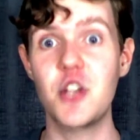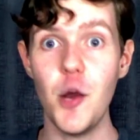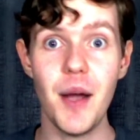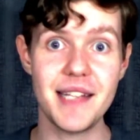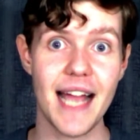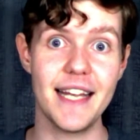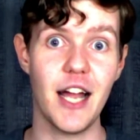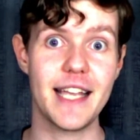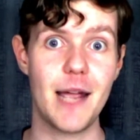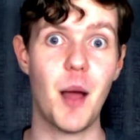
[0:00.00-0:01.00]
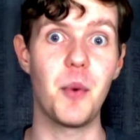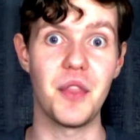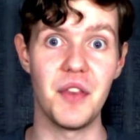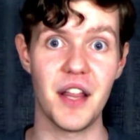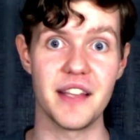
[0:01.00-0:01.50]
So my dad and I came up
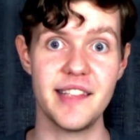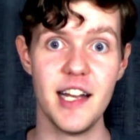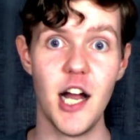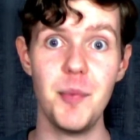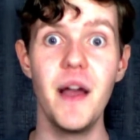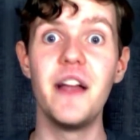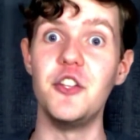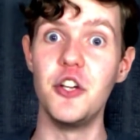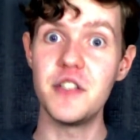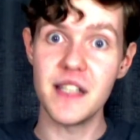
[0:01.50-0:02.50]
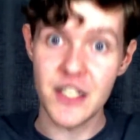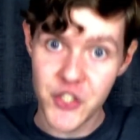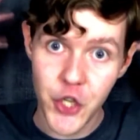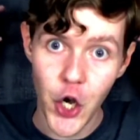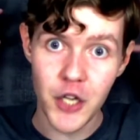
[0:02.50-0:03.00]
with another setup using
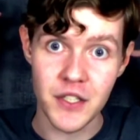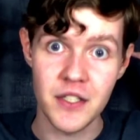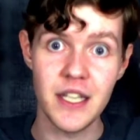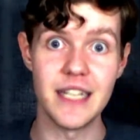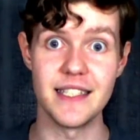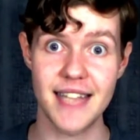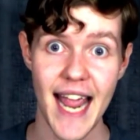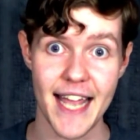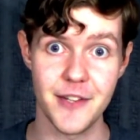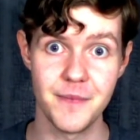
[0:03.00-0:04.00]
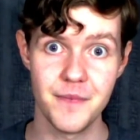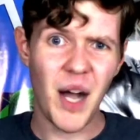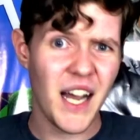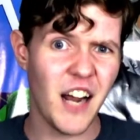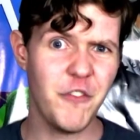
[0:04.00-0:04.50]
this curtain instead.
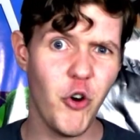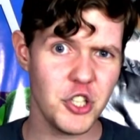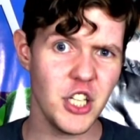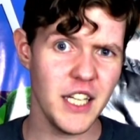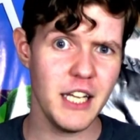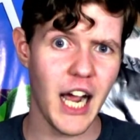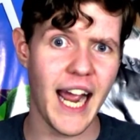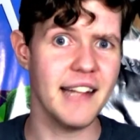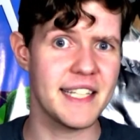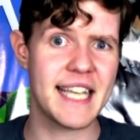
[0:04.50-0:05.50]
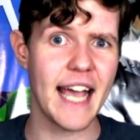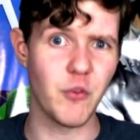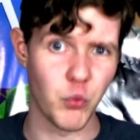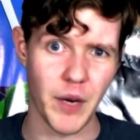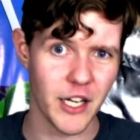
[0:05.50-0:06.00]
But unfortunately, I had to
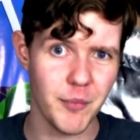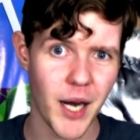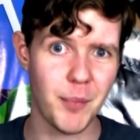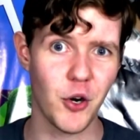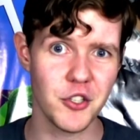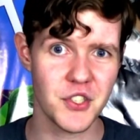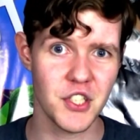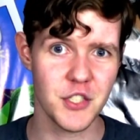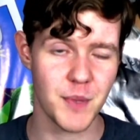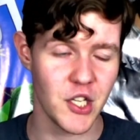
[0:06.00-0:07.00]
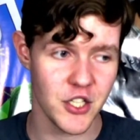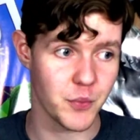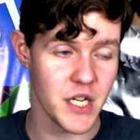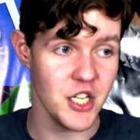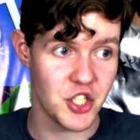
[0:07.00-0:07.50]
get rid of my posters
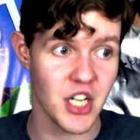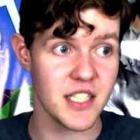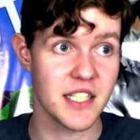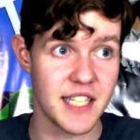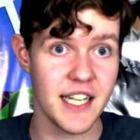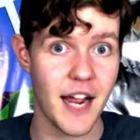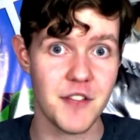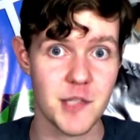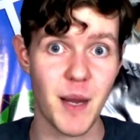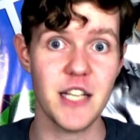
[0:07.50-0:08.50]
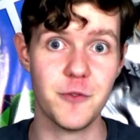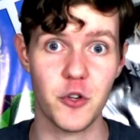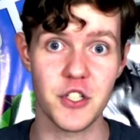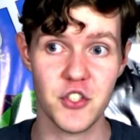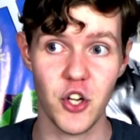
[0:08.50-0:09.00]
because we just didn't have the space
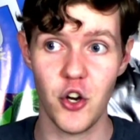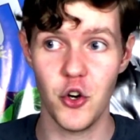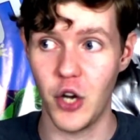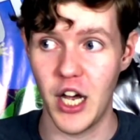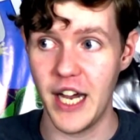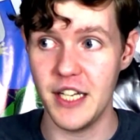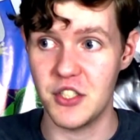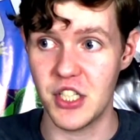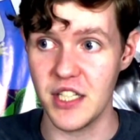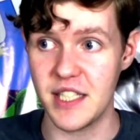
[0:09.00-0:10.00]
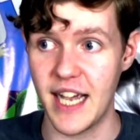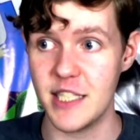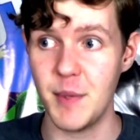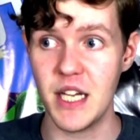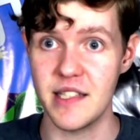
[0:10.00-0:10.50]
for it. So I just
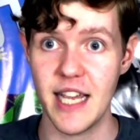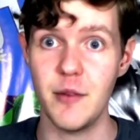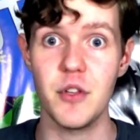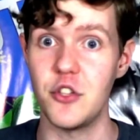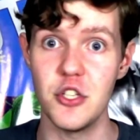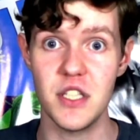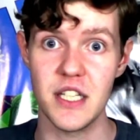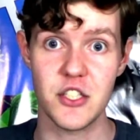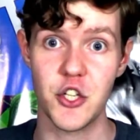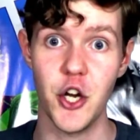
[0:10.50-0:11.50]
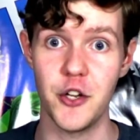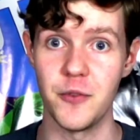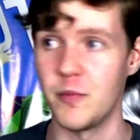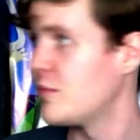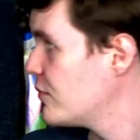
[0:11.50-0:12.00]
had to be content with using this
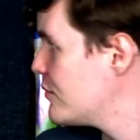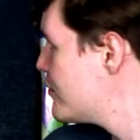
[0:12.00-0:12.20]
curtain.